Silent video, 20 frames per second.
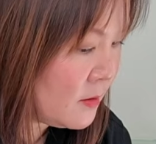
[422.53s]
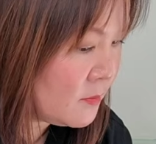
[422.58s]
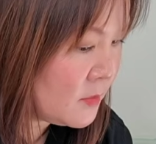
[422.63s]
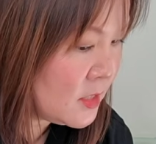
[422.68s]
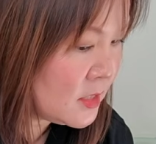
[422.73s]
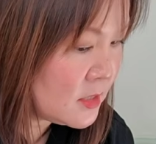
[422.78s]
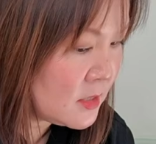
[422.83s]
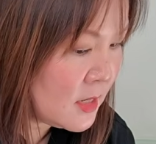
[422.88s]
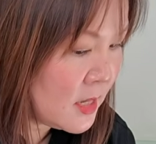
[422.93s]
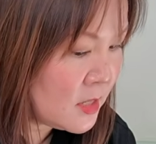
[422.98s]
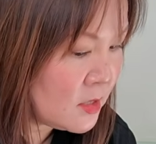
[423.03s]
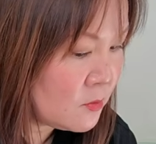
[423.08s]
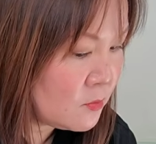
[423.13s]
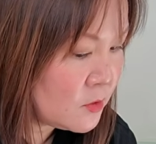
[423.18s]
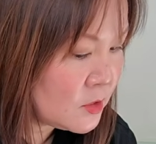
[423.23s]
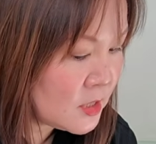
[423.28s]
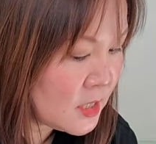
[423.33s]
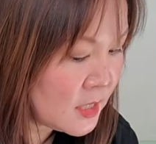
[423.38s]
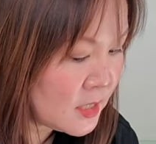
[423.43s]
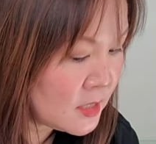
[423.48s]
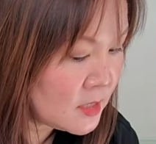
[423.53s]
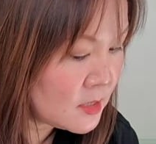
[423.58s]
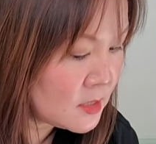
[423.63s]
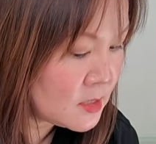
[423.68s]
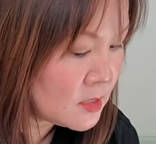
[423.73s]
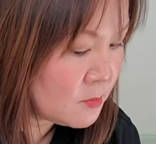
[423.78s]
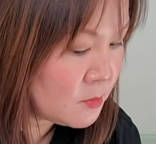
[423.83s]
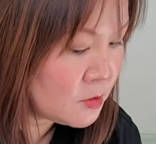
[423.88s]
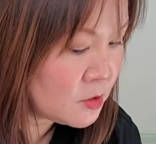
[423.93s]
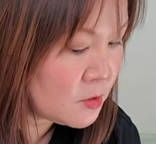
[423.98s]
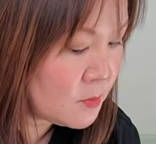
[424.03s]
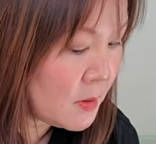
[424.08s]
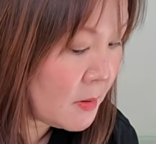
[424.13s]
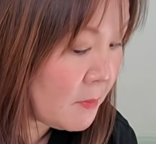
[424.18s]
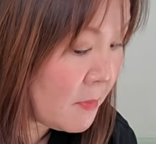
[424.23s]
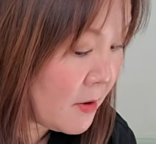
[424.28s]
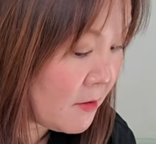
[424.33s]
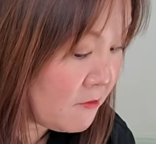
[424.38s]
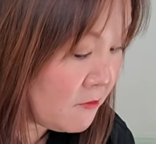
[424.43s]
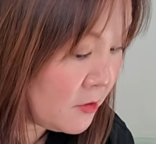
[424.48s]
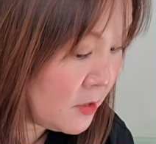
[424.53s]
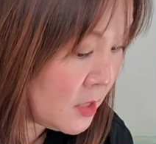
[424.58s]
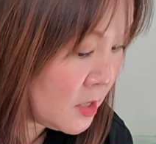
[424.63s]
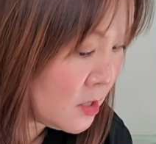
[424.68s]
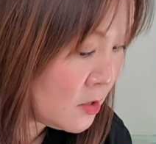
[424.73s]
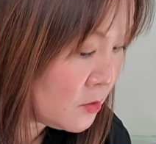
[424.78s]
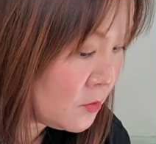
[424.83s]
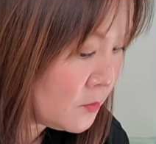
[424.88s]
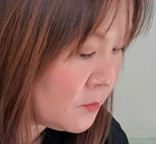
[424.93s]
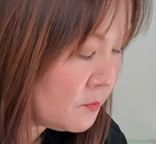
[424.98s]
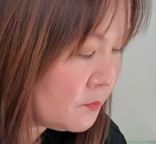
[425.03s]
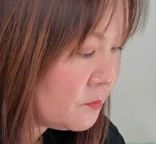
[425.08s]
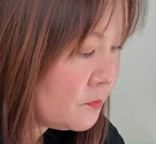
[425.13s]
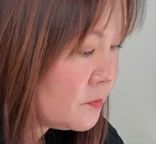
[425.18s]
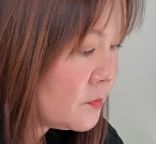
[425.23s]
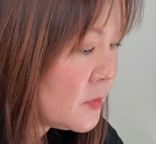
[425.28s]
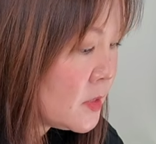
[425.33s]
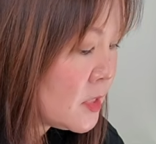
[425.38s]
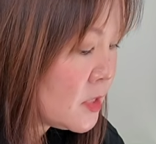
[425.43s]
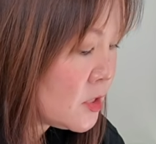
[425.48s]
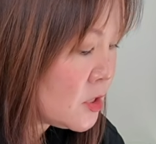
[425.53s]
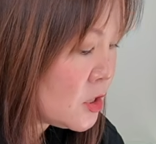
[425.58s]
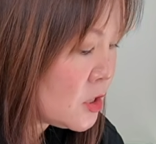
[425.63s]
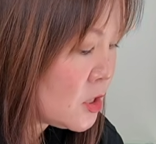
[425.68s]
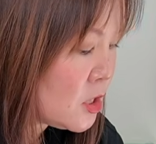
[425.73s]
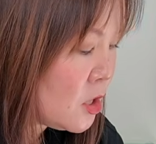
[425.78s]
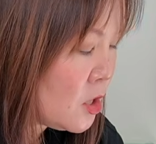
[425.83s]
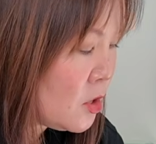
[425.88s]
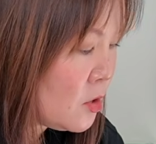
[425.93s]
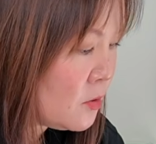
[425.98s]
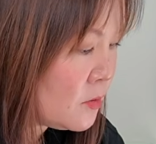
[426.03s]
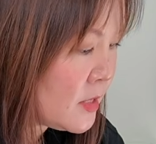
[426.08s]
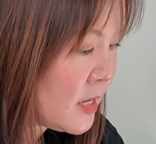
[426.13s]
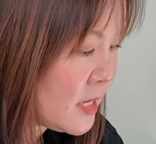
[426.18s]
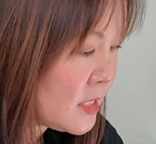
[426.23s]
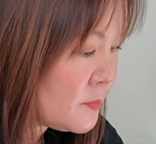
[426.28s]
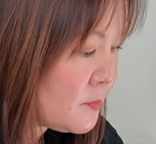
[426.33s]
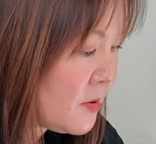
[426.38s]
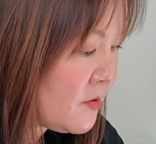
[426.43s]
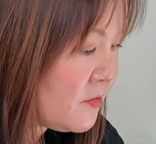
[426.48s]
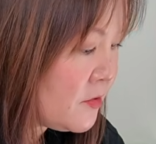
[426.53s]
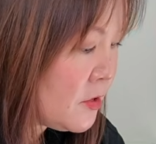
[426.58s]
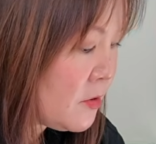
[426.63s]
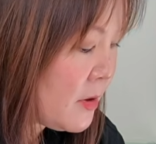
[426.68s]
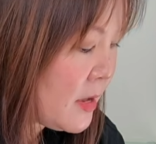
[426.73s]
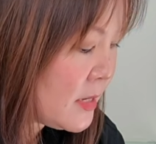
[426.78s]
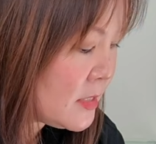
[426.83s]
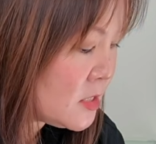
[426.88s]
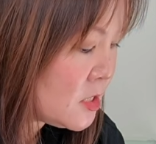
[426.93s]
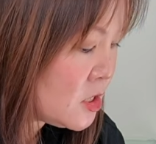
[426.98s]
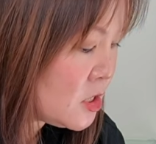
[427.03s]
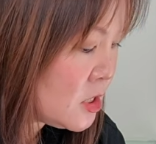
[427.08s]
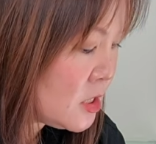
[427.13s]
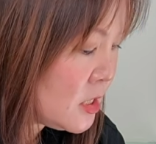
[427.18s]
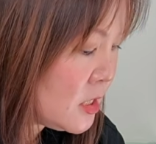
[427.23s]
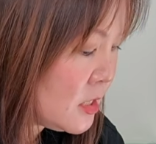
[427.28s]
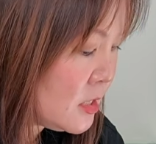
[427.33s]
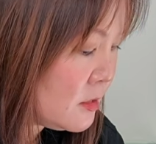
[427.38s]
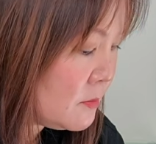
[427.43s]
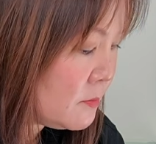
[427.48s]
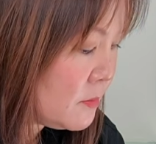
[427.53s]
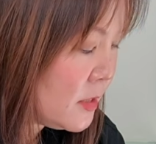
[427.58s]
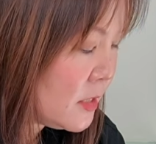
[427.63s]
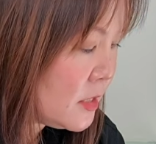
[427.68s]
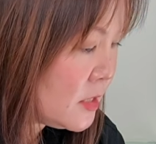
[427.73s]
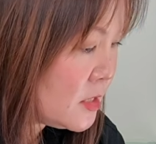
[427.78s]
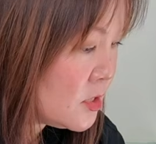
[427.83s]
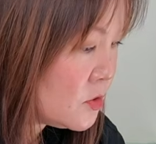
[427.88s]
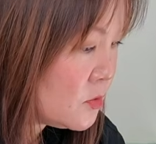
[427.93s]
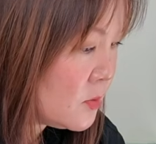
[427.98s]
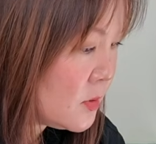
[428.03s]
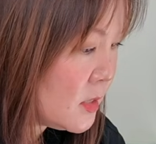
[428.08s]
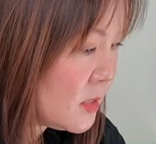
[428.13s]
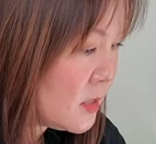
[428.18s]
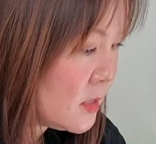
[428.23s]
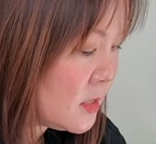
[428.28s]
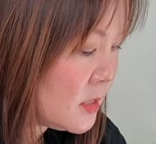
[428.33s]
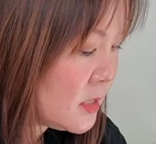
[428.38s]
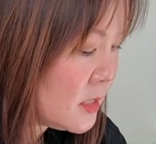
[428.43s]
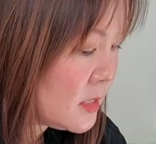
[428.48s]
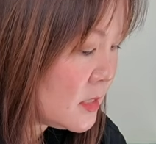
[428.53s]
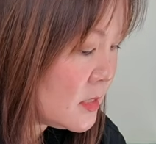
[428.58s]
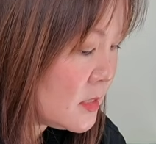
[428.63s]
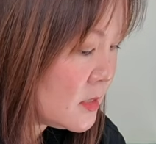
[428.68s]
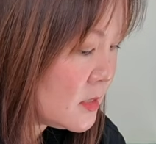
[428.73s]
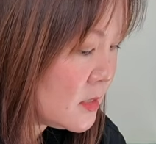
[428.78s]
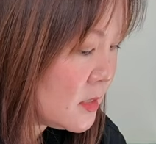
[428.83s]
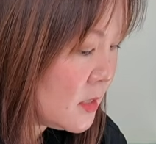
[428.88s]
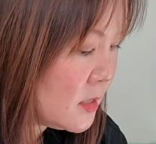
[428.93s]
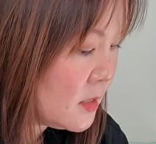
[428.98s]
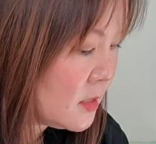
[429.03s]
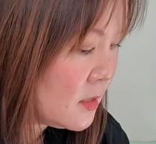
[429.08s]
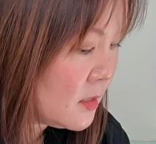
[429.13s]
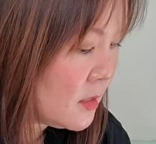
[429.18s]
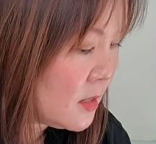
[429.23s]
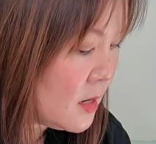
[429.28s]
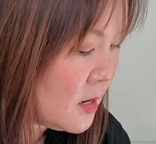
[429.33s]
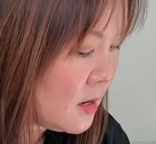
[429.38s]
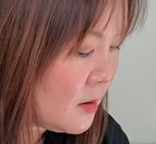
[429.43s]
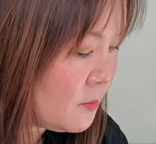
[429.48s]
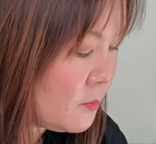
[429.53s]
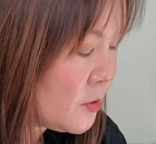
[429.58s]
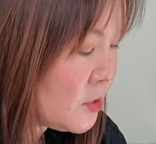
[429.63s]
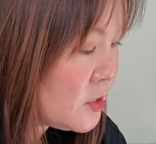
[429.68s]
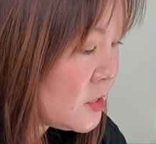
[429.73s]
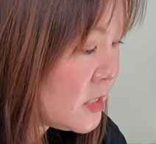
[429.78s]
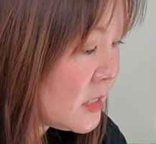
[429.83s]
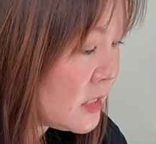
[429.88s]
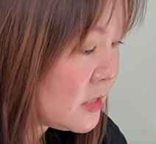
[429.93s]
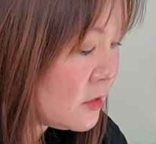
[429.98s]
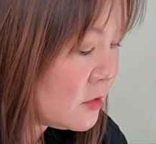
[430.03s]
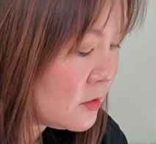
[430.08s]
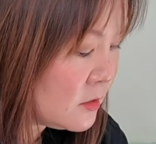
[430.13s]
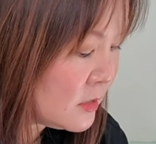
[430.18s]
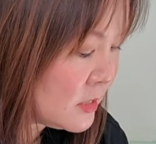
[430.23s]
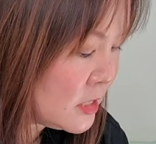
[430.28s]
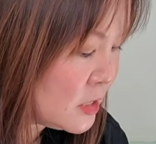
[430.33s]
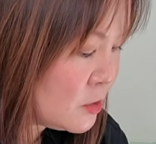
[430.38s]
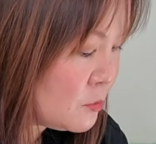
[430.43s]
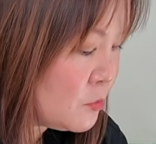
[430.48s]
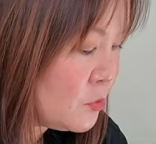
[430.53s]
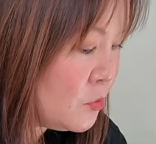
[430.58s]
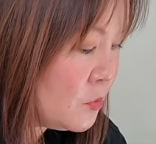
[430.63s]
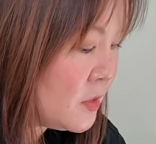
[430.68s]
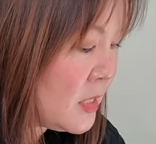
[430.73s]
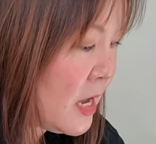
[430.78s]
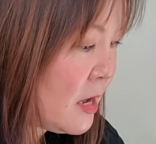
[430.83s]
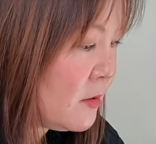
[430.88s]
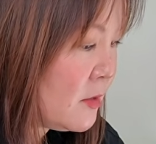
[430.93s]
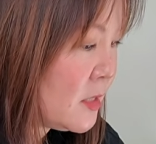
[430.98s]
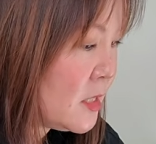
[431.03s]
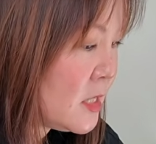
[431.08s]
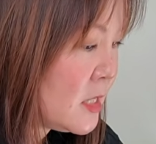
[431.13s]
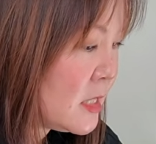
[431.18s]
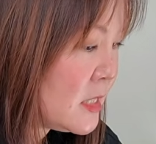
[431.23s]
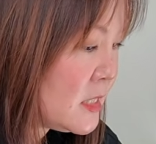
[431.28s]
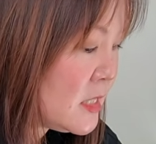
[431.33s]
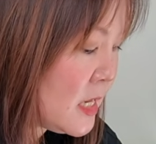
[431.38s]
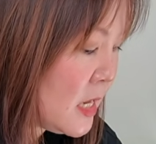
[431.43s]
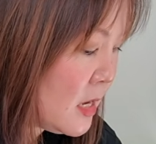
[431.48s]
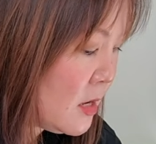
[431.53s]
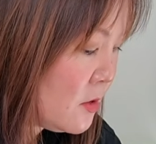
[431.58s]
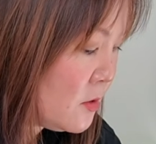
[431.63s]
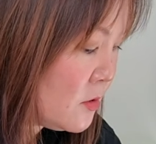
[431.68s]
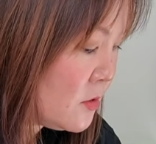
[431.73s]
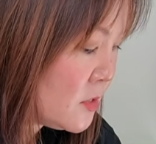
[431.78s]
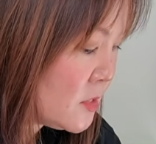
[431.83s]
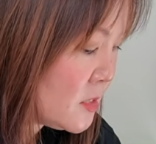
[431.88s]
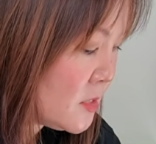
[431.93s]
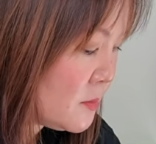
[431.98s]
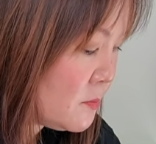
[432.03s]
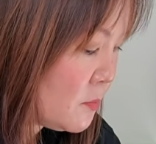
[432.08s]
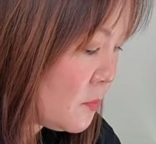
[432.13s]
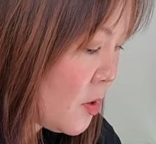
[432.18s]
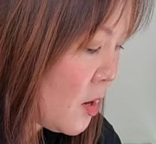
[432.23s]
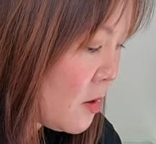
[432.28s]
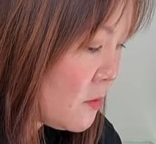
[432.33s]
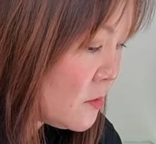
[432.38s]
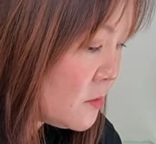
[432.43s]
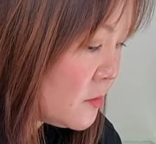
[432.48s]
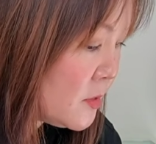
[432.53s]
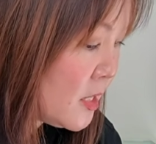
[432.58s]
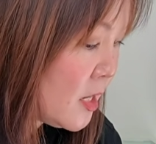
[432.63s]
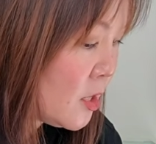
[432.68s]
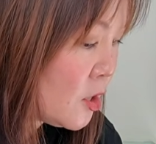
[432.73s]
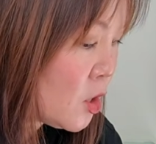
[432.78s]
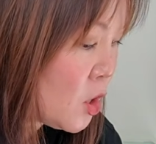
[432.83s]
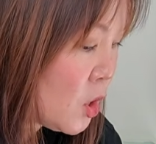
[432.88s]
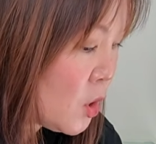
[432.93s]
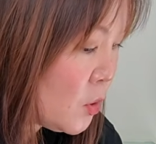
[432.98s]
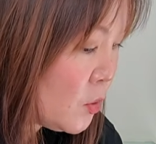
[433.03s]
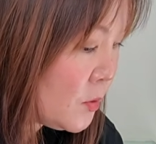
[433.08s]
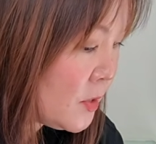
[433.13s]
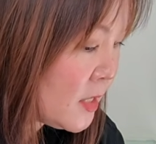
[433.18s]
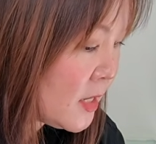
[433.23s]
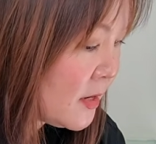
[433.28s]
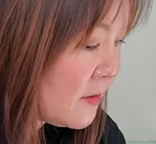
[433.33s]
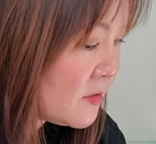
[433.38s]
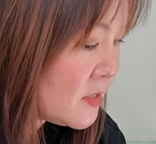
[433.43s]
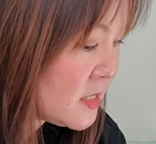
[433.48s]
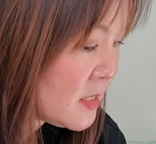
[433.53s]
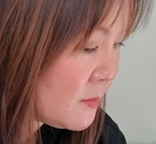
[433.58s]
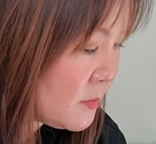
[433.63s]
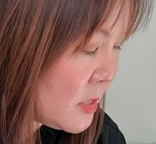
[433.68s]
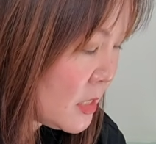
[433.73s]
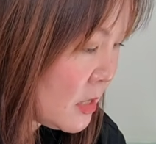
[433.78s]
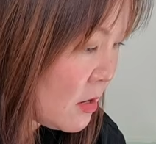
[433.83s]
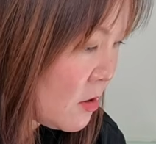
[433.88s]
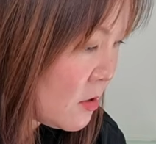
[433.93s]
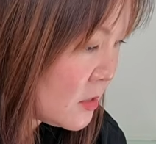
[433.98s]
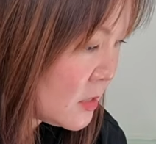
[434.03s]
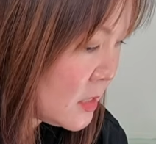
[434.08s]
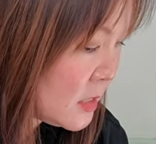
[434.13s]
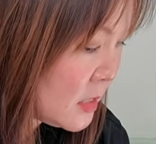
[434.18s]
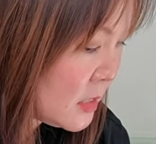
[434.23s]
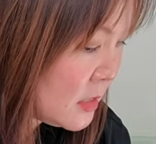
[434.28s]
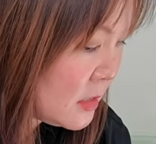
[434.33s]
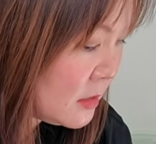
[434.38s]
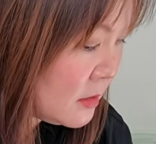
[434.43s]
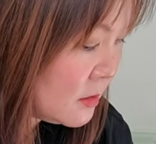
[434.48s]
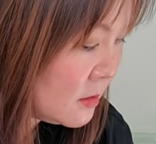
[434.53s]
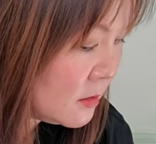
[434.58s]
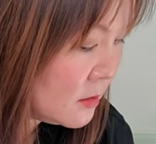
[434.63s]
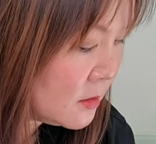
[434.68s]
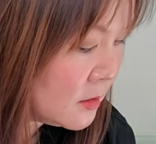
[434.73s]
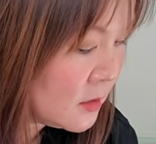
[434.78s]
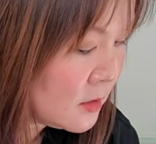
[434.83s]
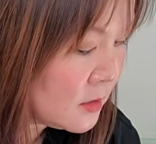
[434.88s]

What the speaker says: this leather, which I think is supposed to be buffalo. So yes, buffalo has a sheen, but this one is particularly smoothed out. Like, you can tell there's probably a coating of something on here